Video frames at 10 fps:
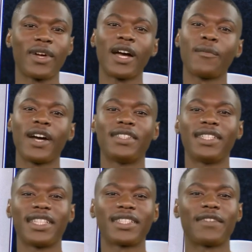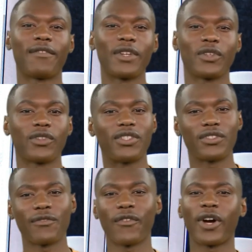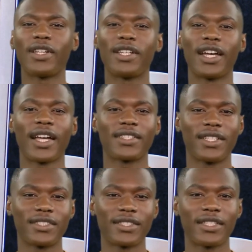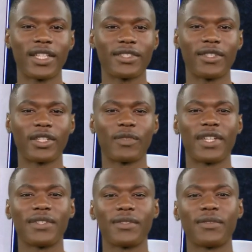and makes it easy for users to find and access the data they need.